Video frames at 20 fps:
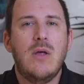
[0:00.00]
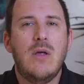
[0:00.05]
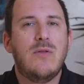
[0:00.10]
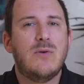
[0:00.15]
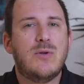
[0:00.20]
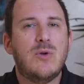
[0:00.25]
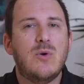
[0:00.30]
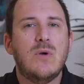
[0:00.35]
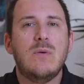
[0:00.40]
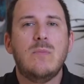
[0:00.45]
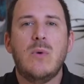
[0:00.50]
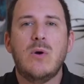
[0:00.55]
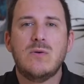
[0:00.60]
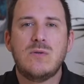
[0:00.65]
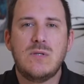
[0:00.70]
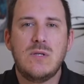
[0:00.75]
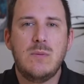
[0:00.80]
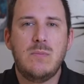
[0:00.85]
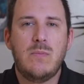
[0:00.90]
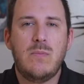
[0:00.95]
They're doing
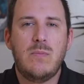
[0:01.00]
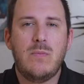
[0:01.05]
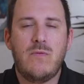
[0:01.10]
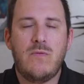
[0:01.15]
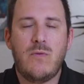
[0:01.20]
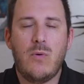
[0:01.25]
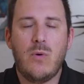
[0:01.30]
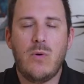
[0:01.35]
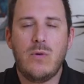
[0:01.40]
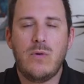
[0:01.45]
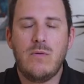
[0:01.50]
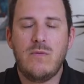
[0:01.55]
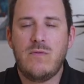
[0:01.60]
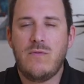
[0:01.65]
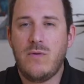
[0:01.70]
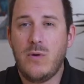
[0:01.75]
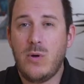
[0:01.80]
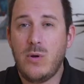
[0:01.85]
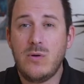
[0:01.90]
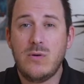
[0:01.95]
mostly
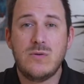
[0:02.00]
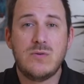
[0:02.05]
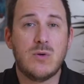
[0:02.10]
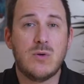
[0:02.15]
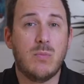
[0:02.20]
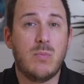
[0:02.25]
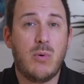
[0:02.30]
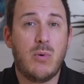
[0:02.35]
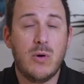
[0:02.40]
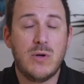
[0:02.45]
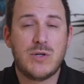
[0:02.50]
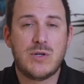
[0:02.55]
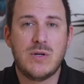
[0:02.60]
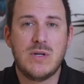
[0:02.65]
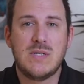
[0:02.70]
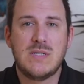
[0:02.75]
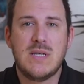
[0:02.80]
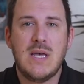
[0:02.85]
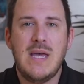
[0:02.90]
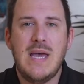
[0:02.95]
photos or
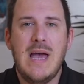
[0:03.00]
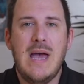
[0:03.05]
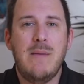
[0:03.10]
portraits